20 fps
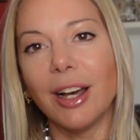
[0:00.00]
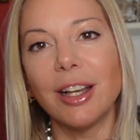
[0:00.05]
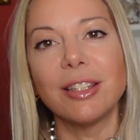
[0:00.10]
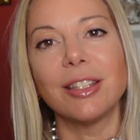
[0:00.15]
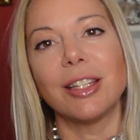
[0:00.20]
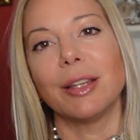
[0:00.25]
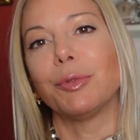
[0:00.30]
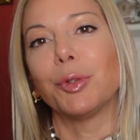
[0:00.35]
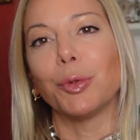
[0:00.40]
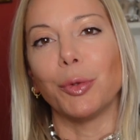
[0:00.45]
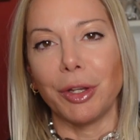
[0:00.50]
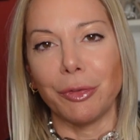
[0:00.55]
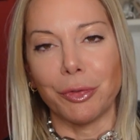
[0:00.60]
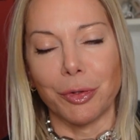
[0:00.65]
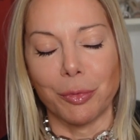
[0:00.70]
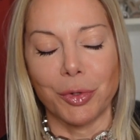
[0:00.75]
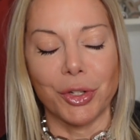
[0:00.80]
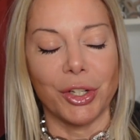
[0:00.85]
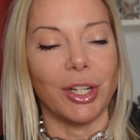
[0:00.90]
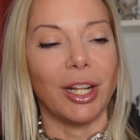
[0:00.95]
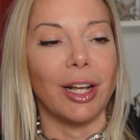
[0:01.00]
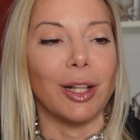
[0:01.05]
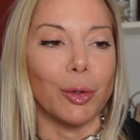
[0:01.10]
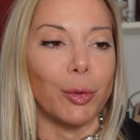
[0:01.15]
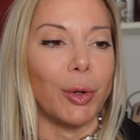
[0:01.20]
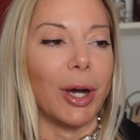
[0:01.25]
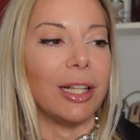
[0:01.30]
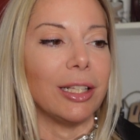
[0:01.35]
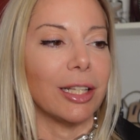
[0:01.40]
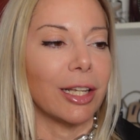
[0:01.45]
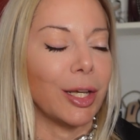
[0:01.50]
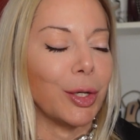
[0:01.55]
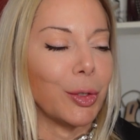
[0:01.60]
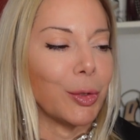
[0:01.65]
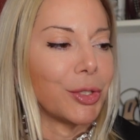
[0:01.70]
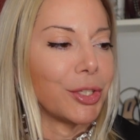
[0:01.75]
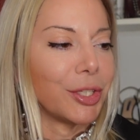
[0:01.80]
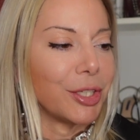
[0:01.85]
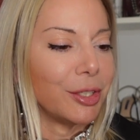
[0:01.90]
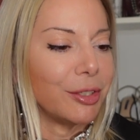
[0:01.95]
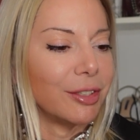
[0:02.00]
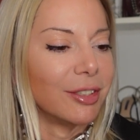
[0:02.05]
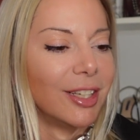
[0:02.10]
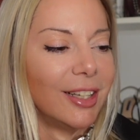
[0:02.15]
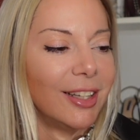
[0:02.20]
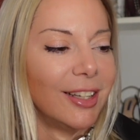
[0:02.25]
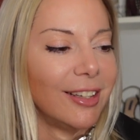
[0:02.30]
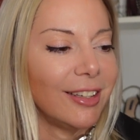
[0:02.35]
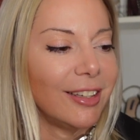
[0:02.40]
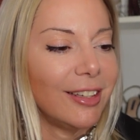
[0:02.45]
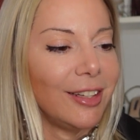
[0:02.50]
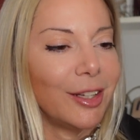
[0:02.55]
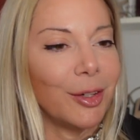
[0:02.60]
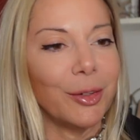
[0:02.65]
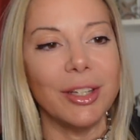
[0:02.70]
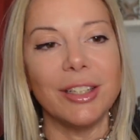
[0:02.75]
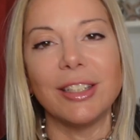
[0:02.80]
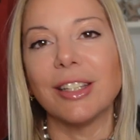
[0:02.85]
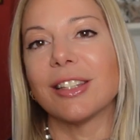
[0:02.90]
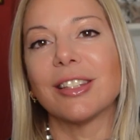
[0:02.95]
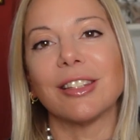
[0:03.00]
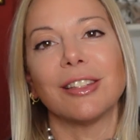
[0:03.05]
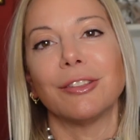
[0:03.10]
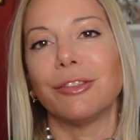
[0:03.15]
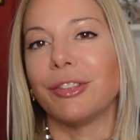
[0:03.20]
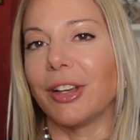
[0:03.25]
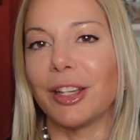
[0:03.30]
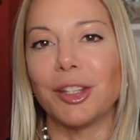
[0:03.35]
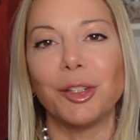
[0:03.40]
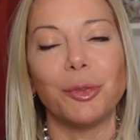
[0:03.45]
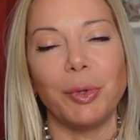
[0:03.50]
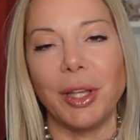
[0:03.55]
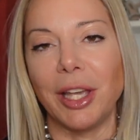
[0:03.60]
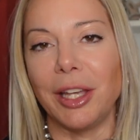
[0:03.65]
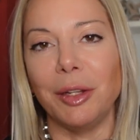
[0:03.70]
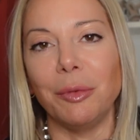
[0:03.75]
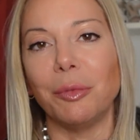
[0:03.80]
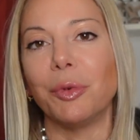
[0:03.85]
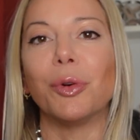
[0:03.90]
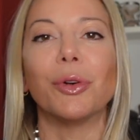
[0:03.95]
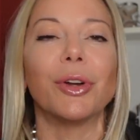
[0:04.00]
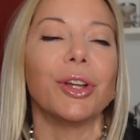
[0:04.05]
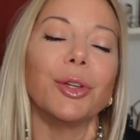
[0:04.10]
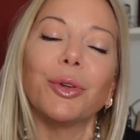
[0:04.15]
I stepped away from Chanel a while ago, so you know, it doesn't affect me anymore.